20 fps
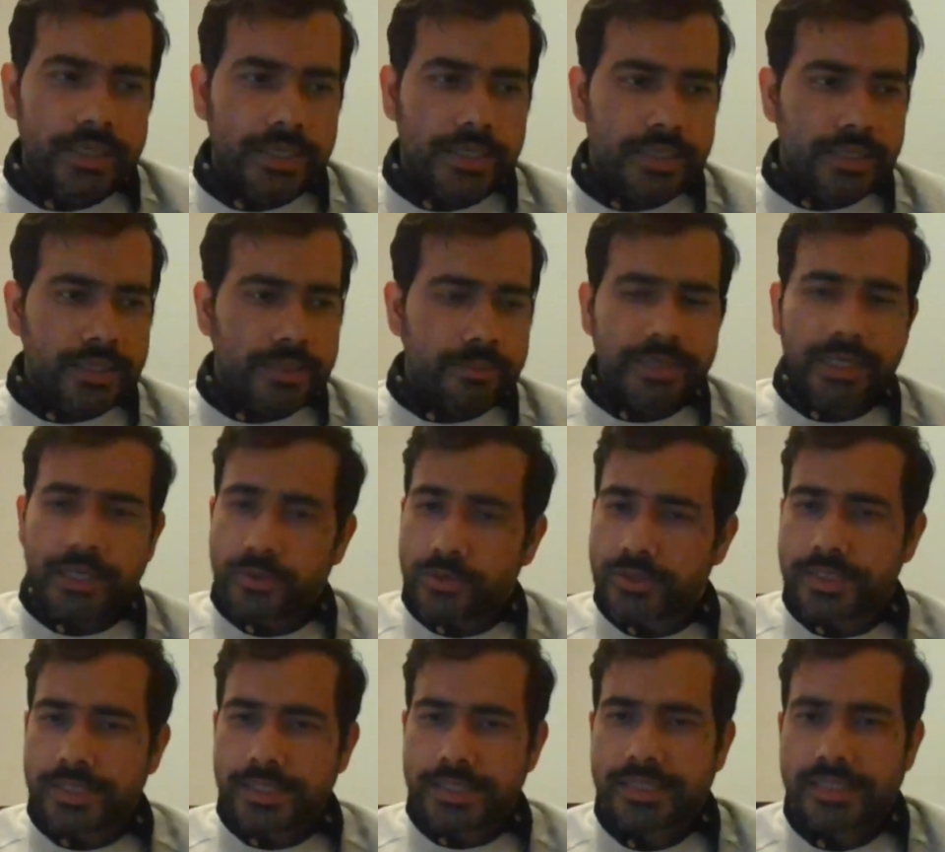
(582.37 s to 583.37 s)
But I would
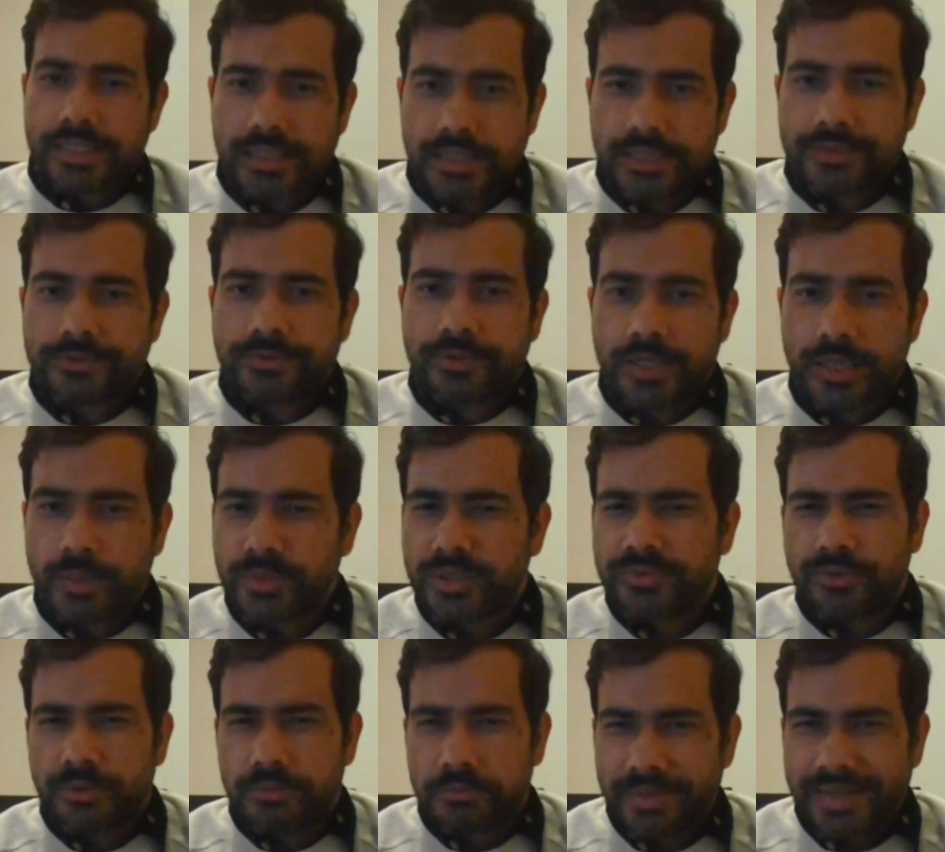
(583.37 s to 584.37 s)
still say, if you're coming
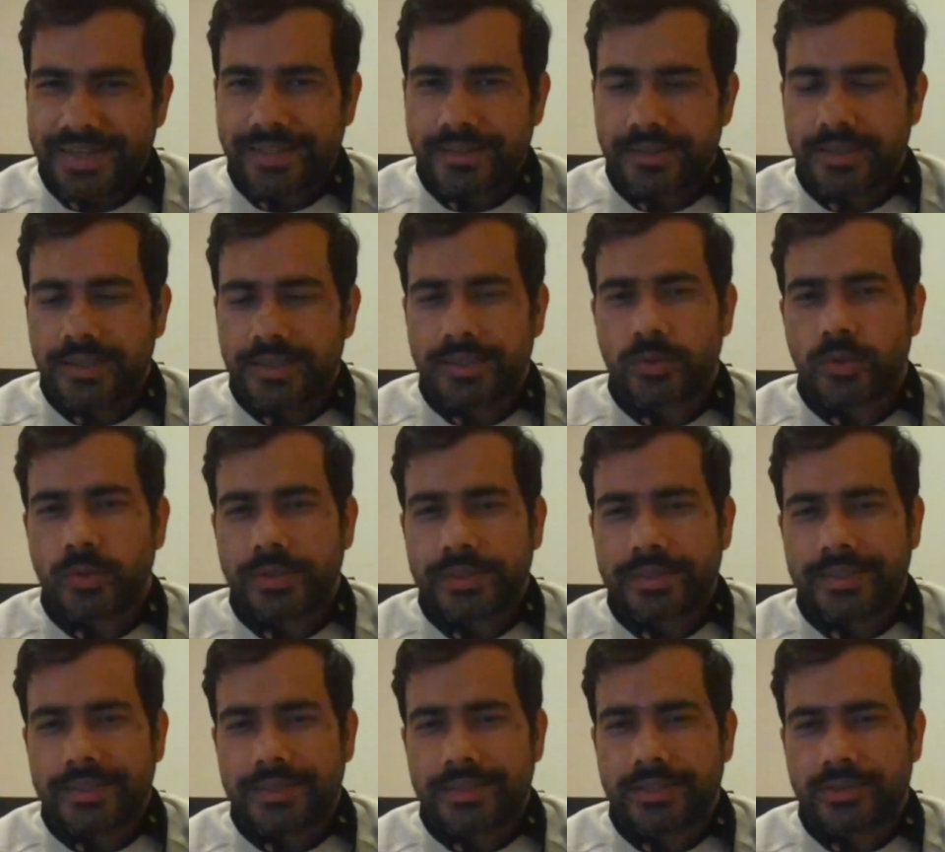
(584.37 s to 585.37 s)
for money, I don't
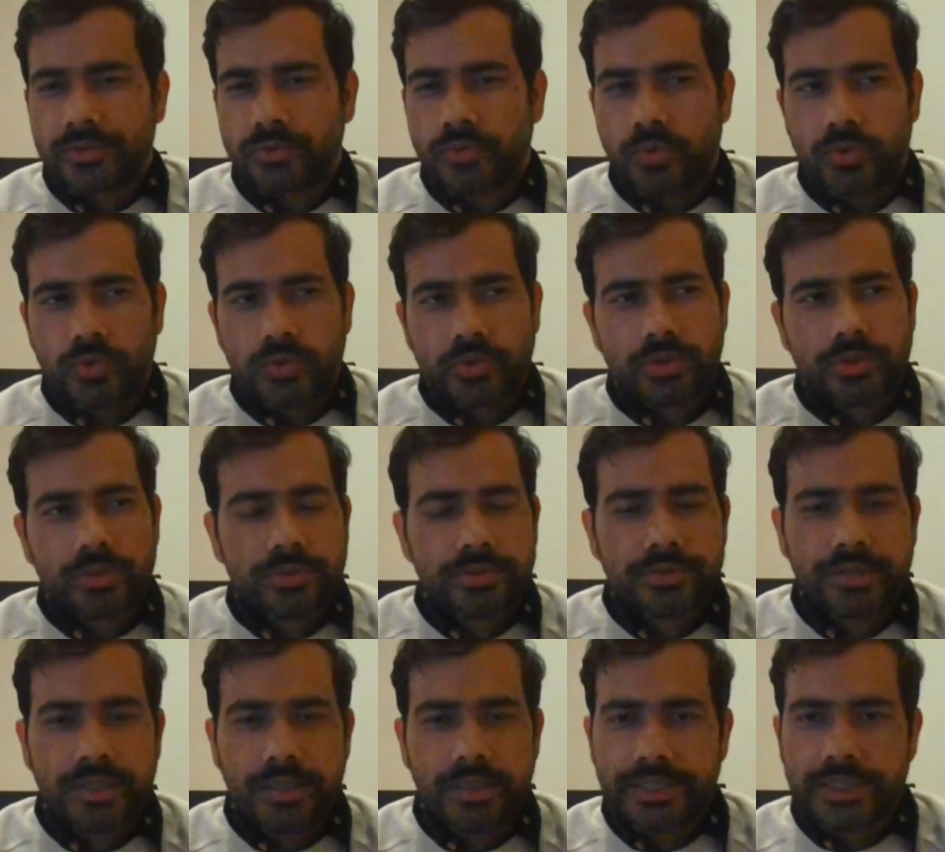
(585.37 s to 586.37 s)
think it's
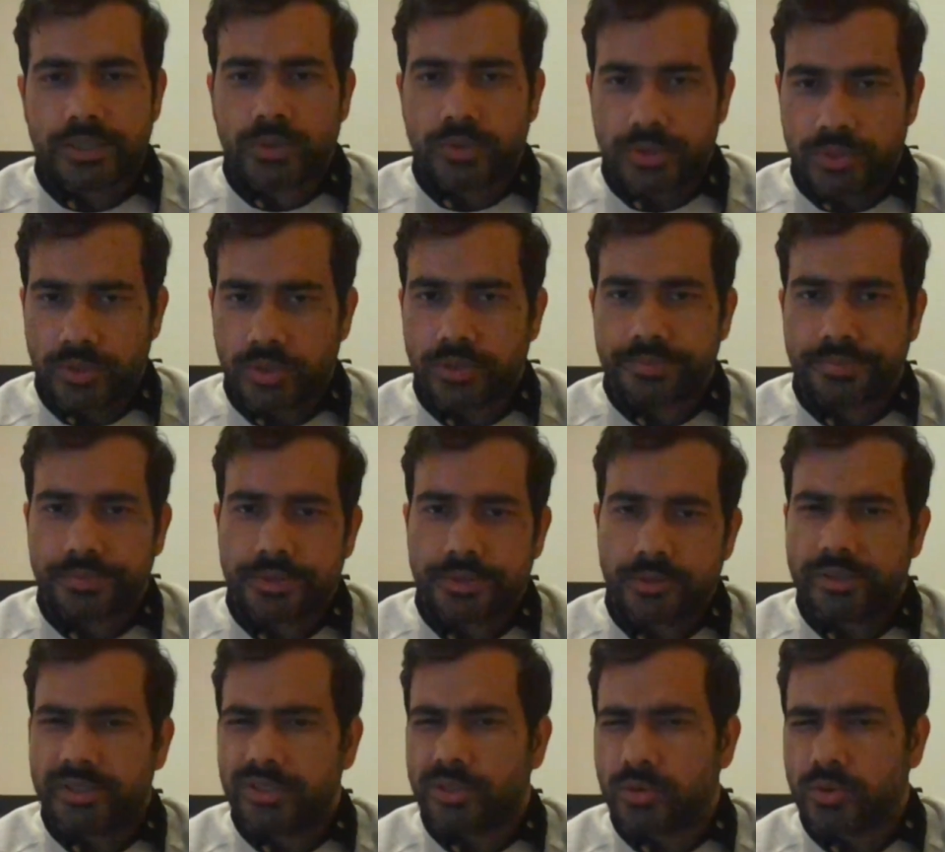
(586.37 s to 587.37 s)
worth coming to Europe. You
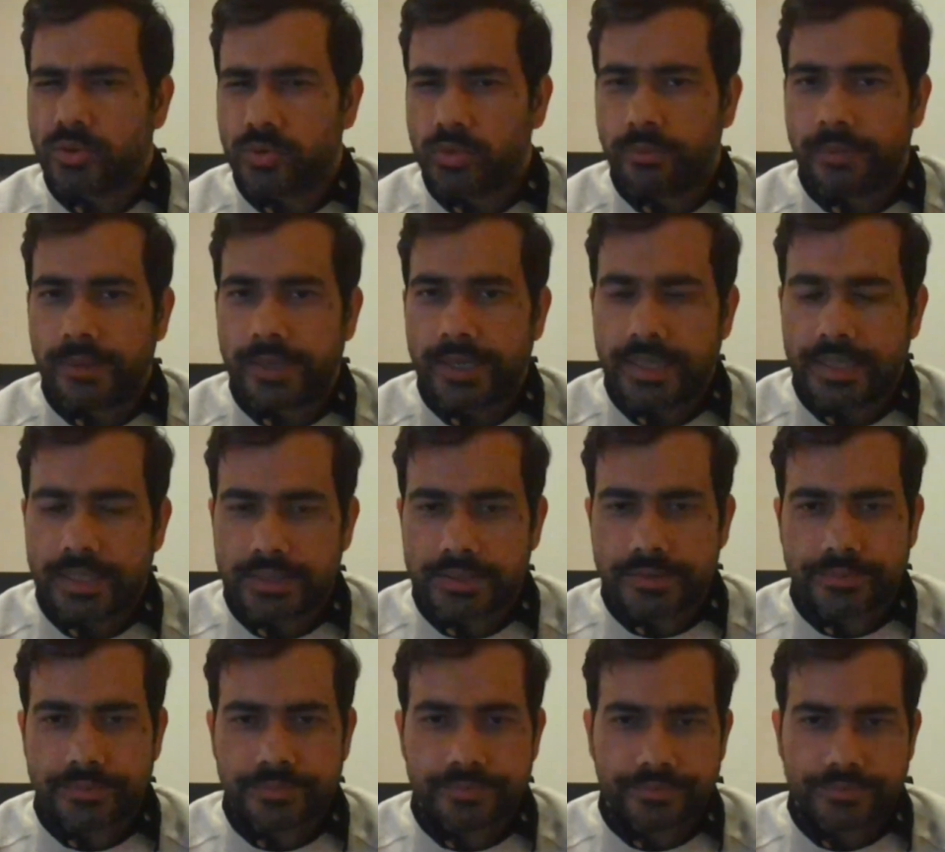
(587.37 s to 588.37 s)
can go to
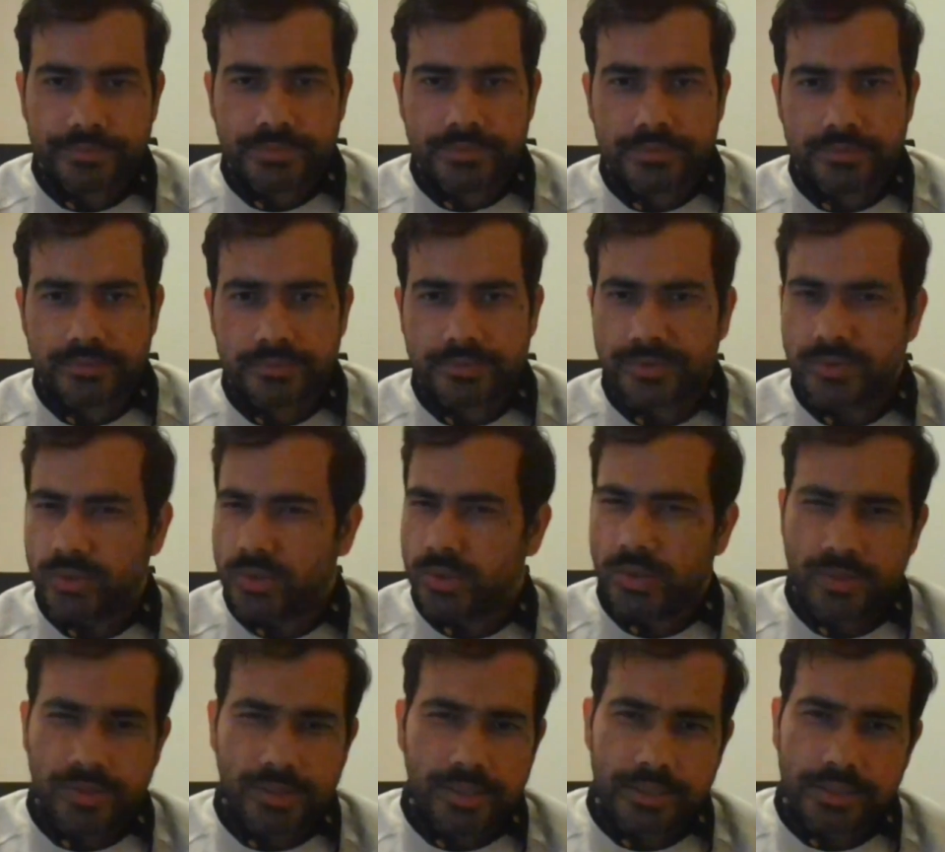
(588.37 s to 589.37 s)
Dubai
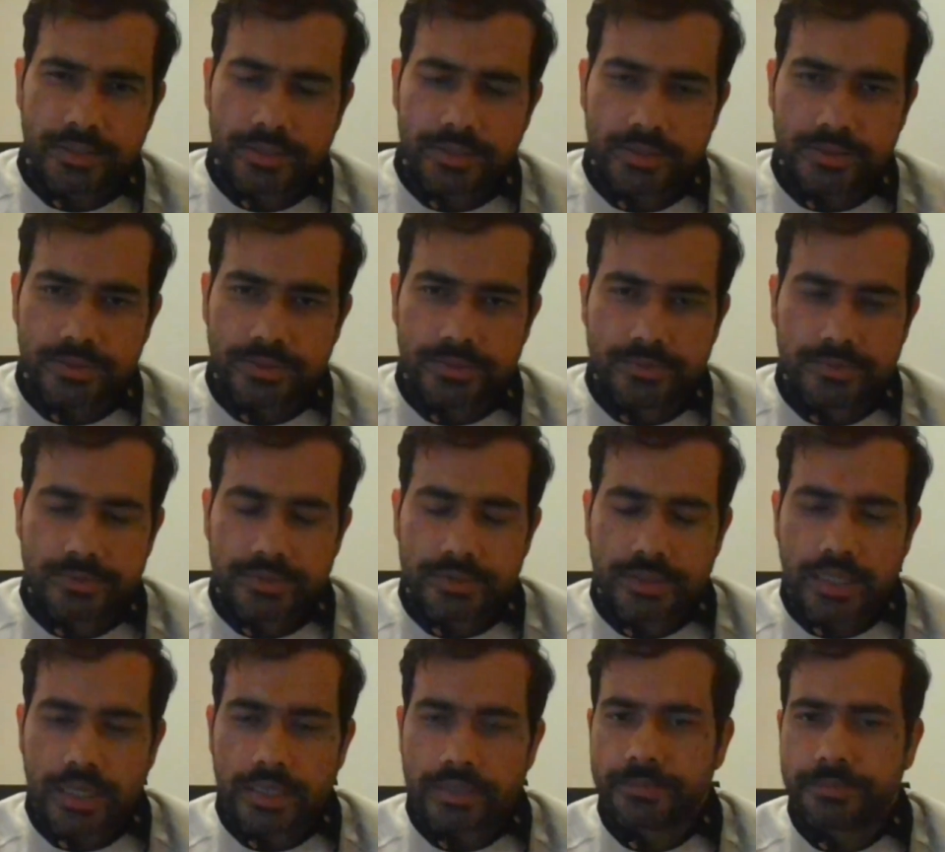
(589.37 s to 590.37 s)
or other
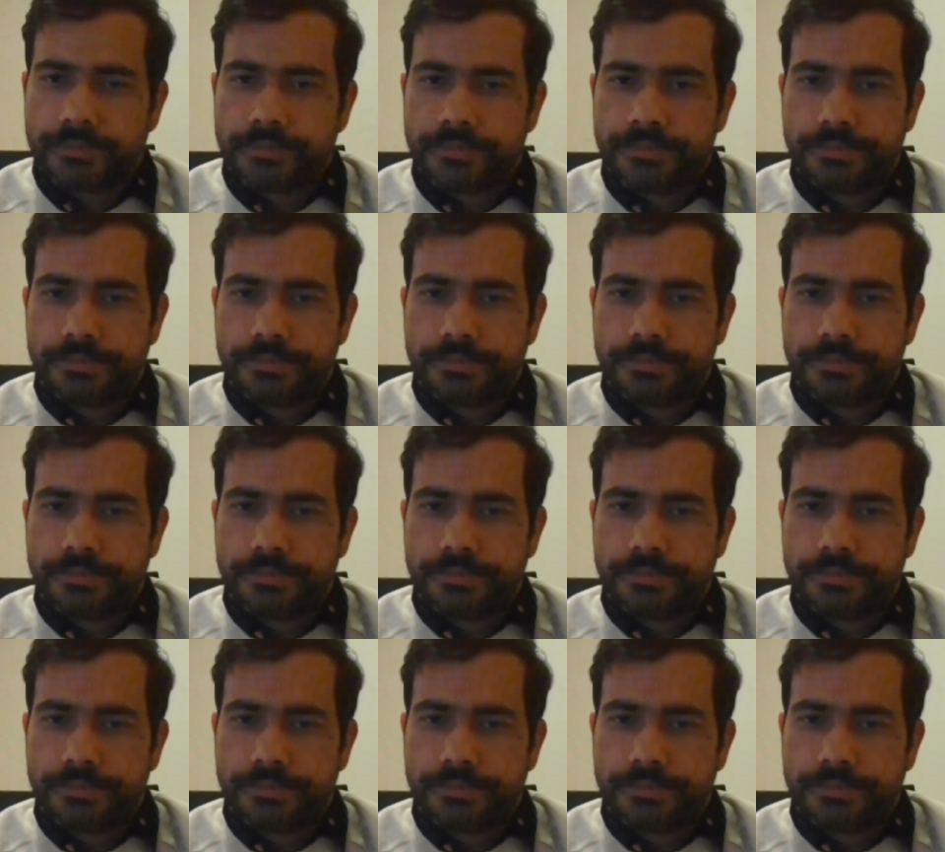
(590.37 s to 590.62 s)
Arab